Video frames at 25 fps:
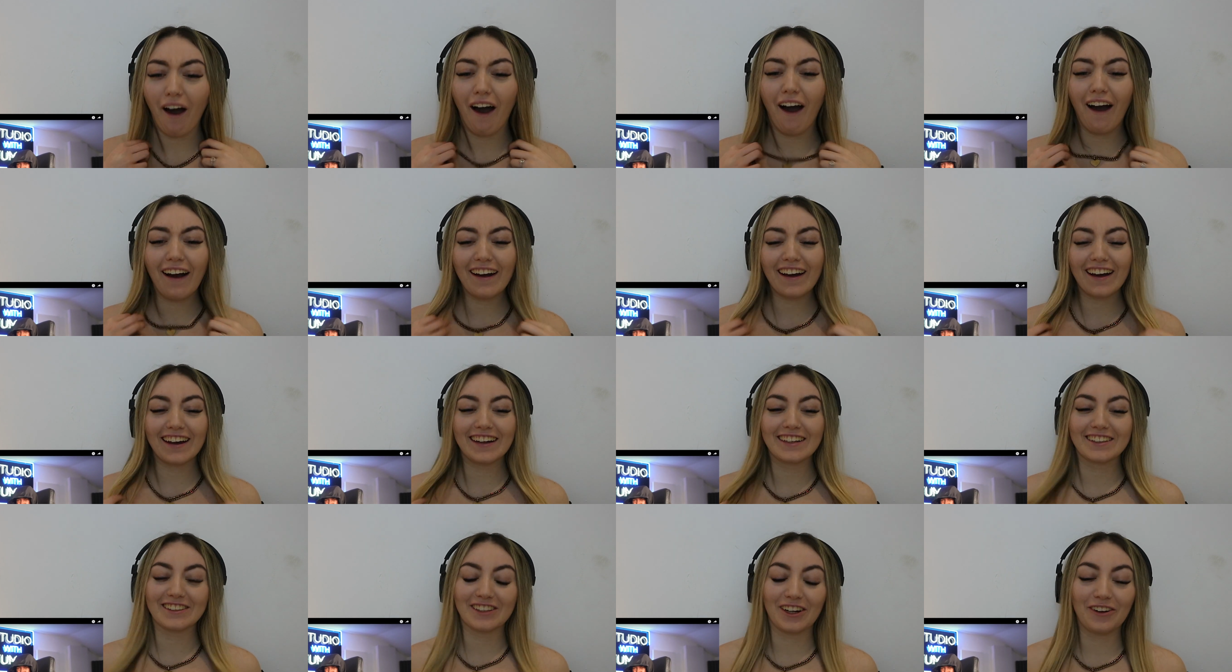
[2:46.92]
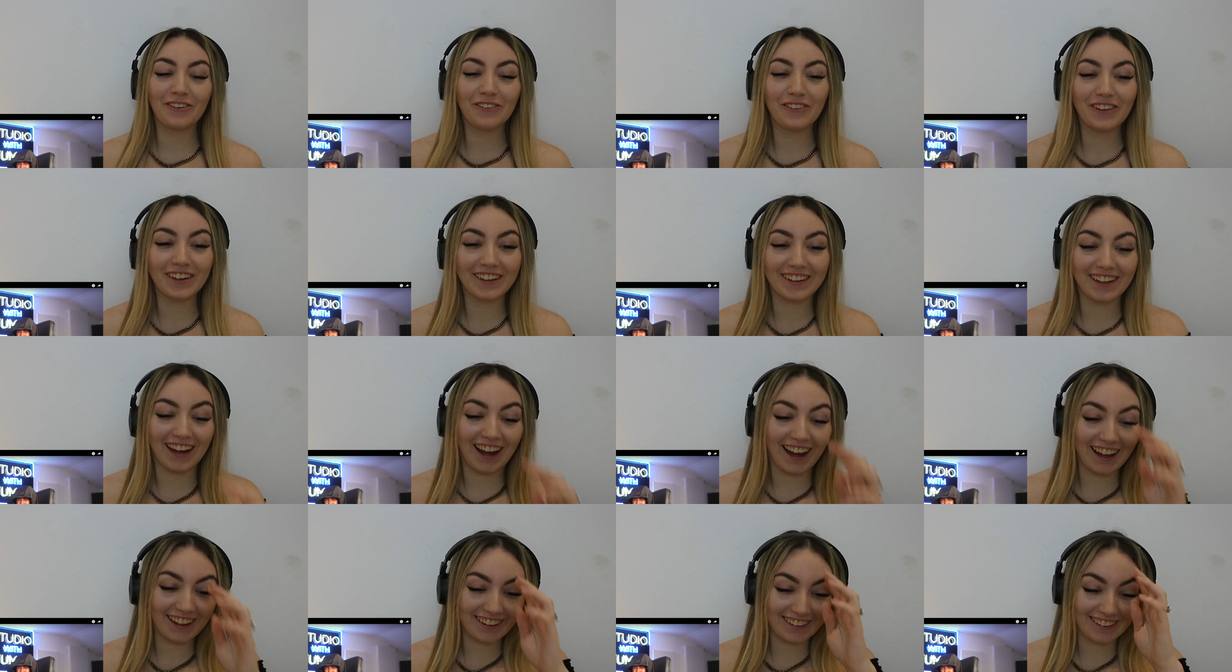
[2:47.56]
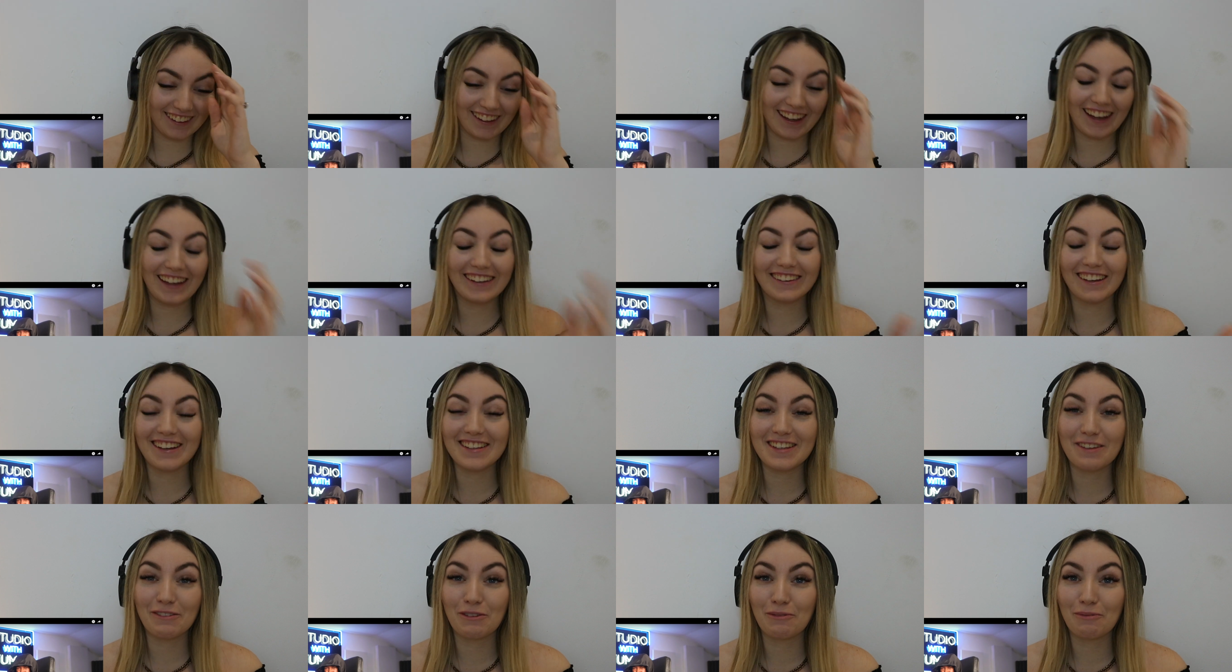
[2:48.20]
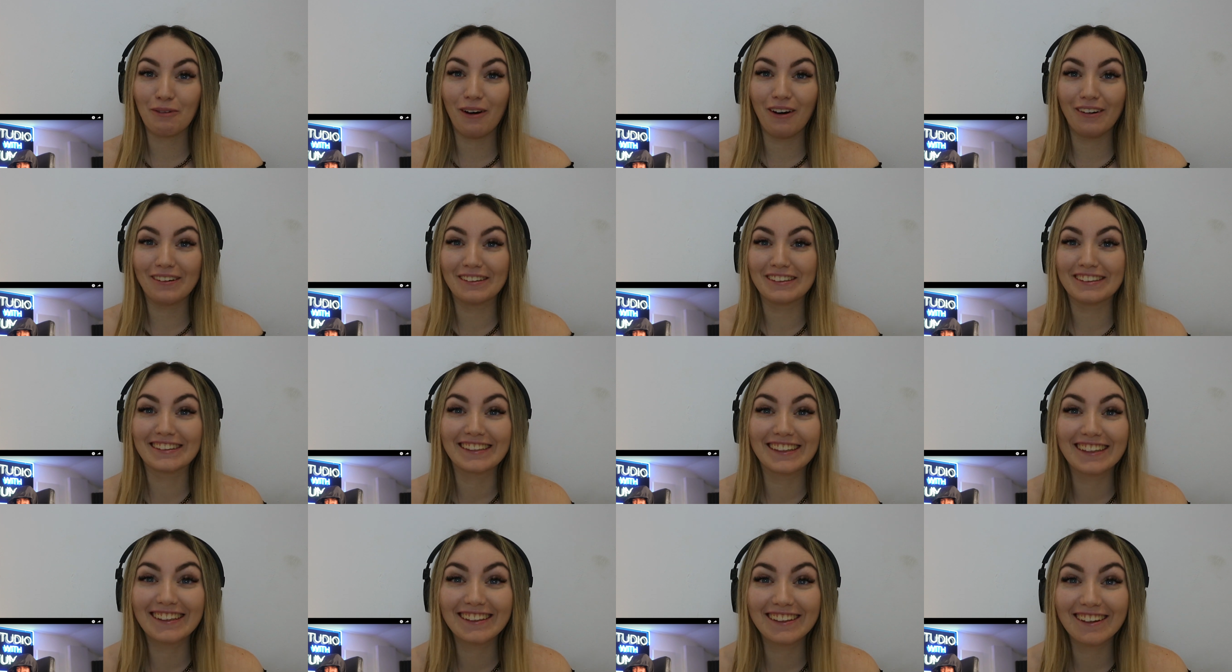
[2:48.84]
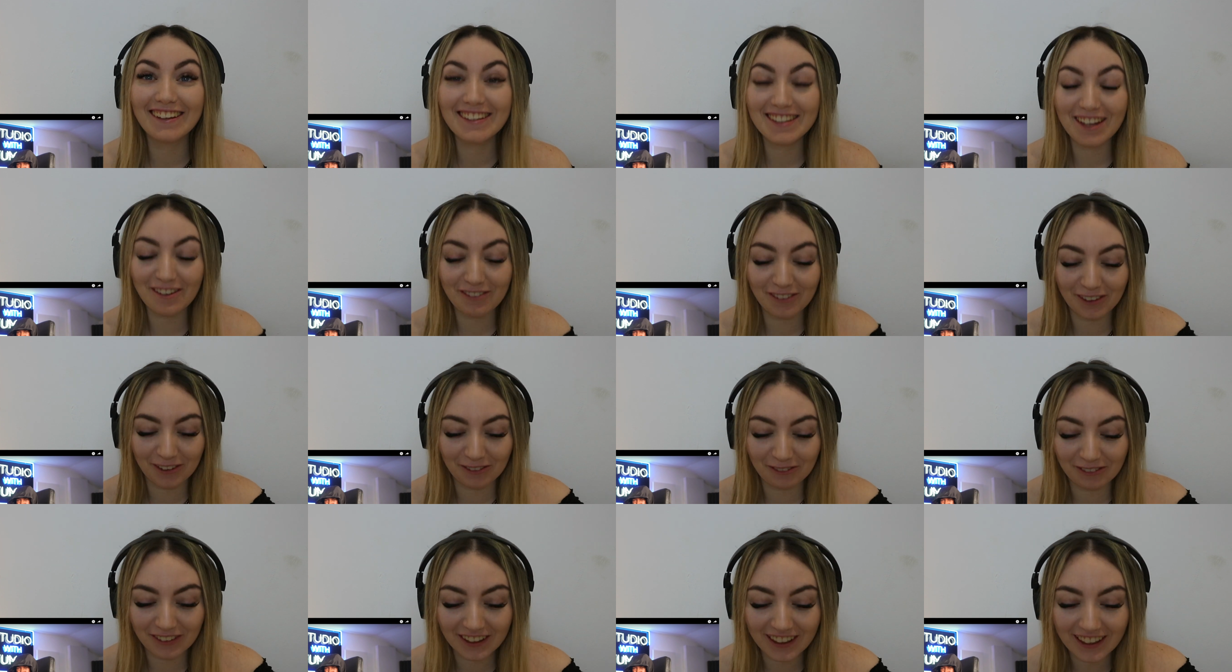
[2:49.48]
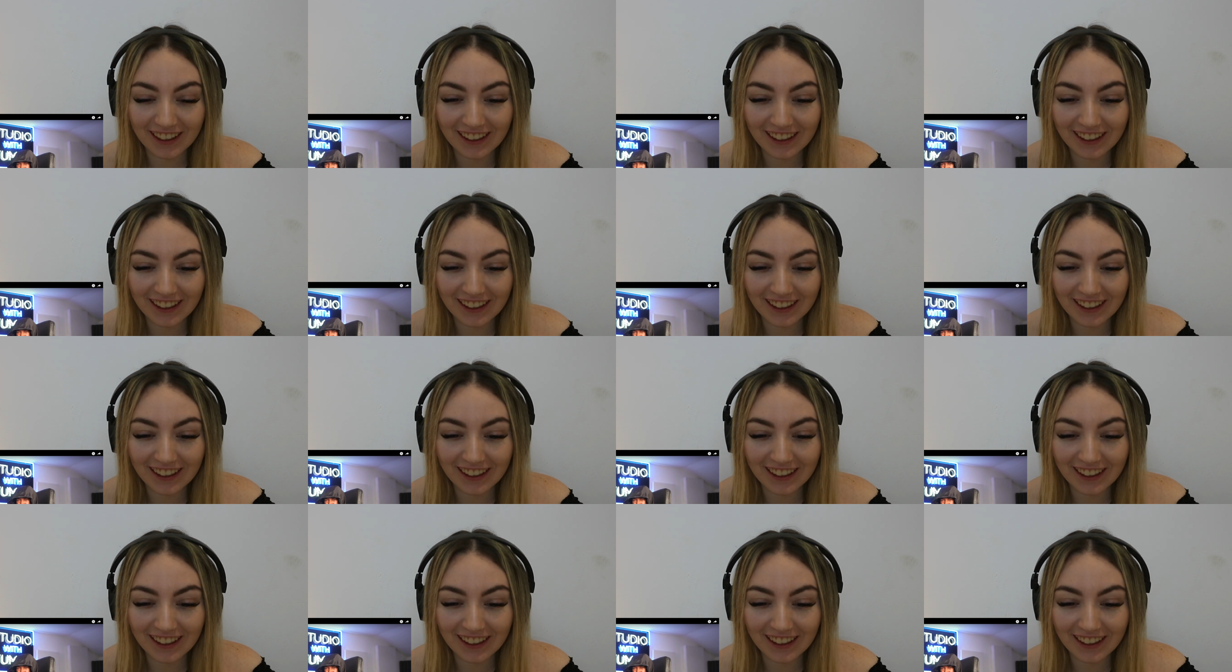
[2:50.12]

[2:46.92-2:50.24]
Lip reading: Okay, do you know what? Yeah, he does have the bars. He does have them.